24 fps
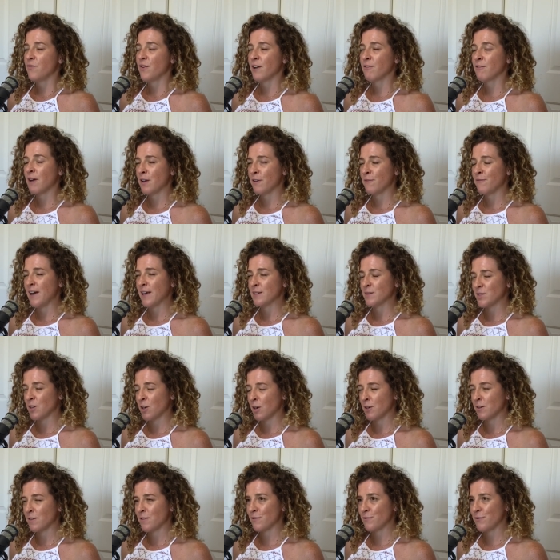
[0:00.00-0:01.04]
if I read a fast
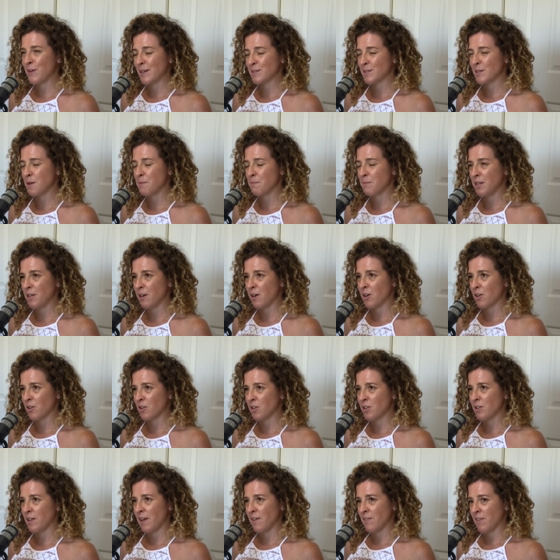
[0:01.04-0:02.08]
art, fast company
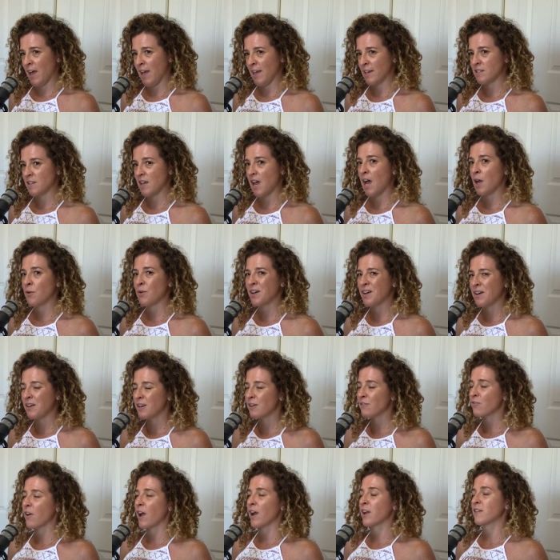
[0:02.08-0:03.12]
article I liked, I would
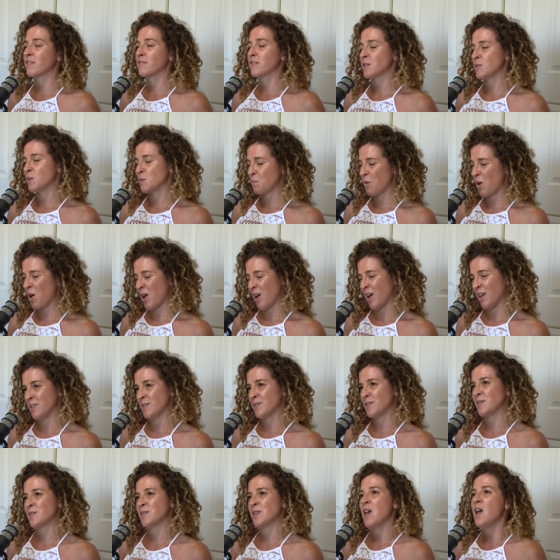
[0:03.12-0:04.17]
kind of write a
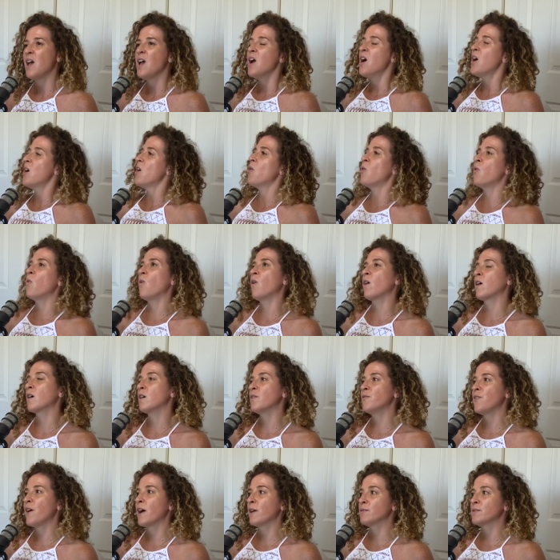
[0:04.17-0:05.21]
response. Yeah.
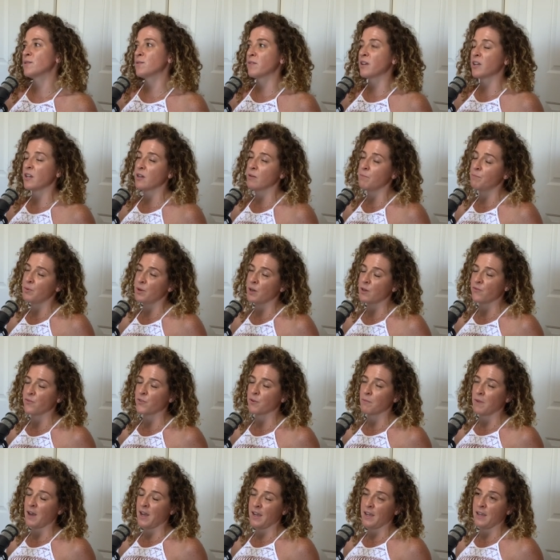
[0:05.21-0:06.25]
Or if I was reading a book
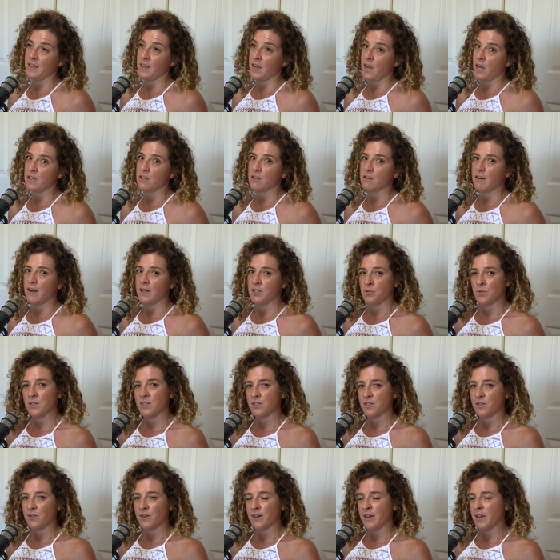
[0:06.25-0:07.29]
for my
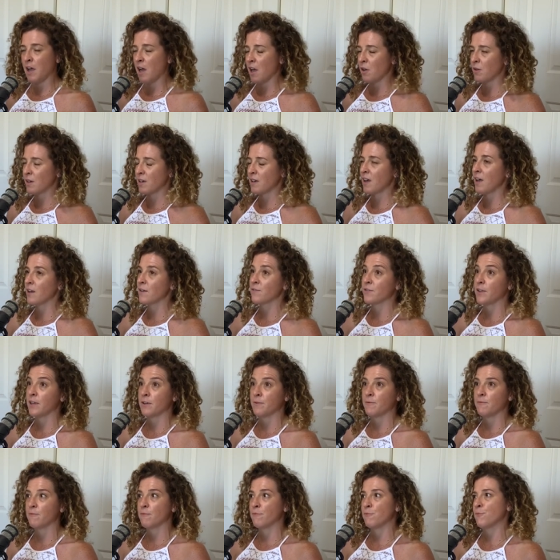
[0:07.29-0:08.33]
undergraduate degree, I would kind of
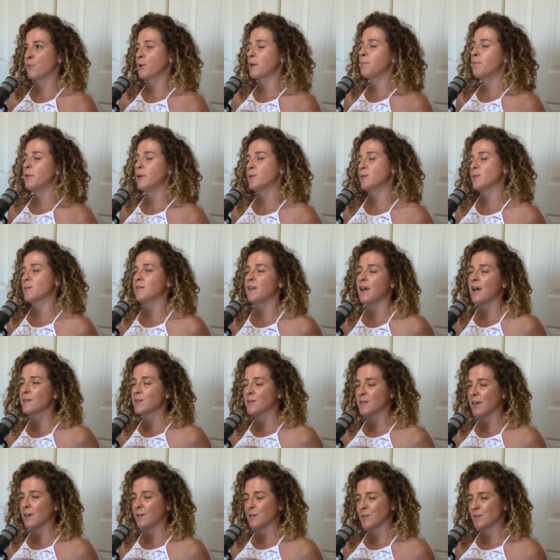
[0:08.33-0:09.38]
like repost an
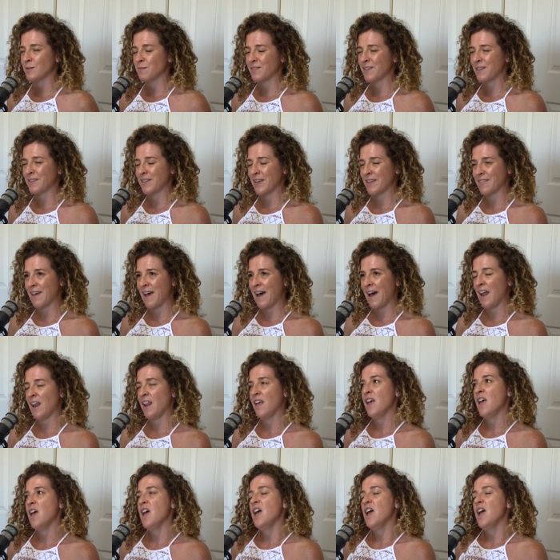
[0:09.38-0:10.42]
essay or something like
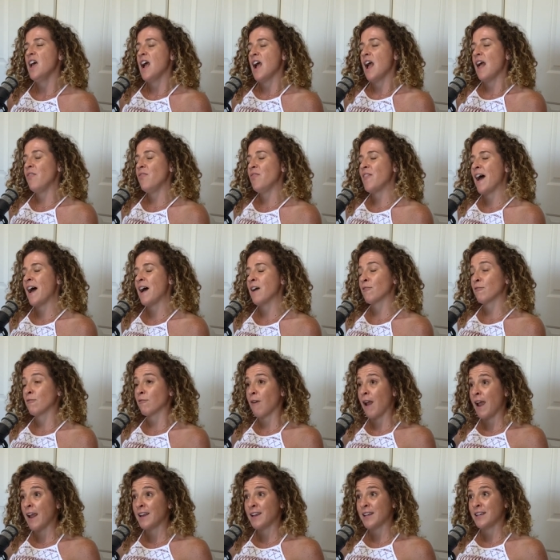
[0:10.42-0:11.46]
mm-hmm. that. And that
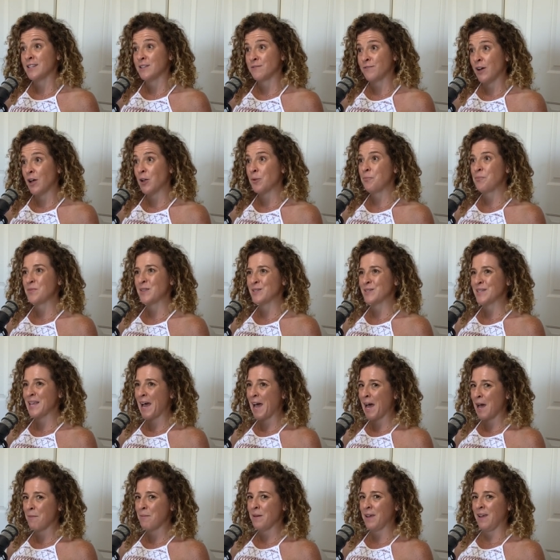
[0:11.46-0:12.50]
writing developed this
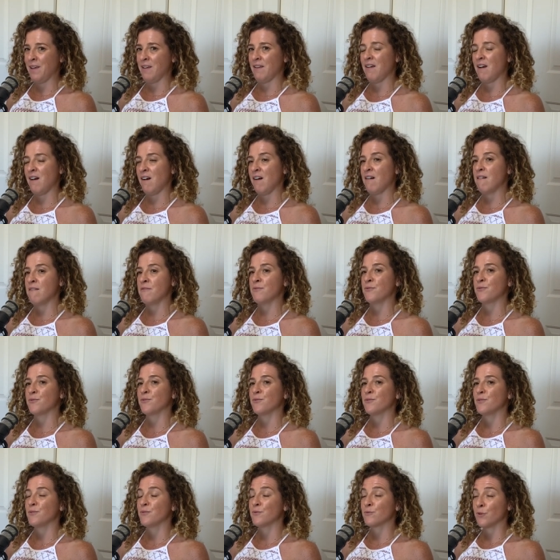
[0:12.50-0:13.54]
habit
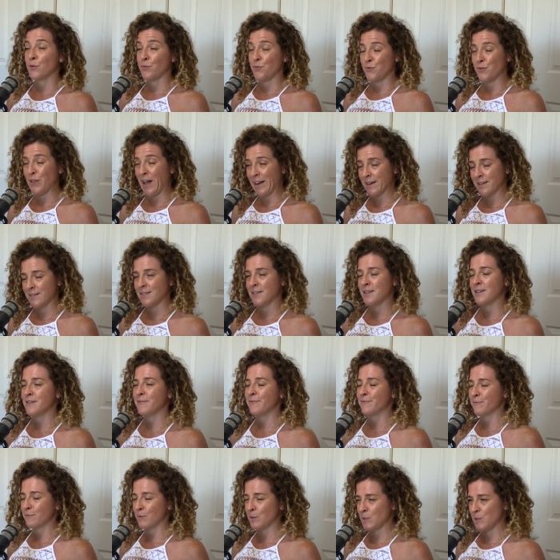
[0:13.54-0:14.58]
of
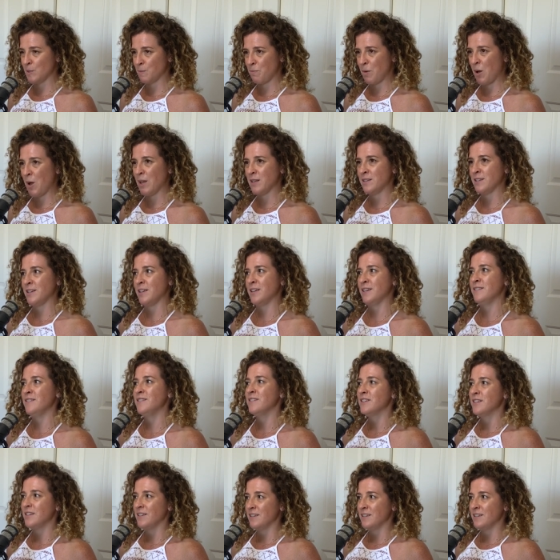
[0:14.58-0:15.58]
reflecting, responding,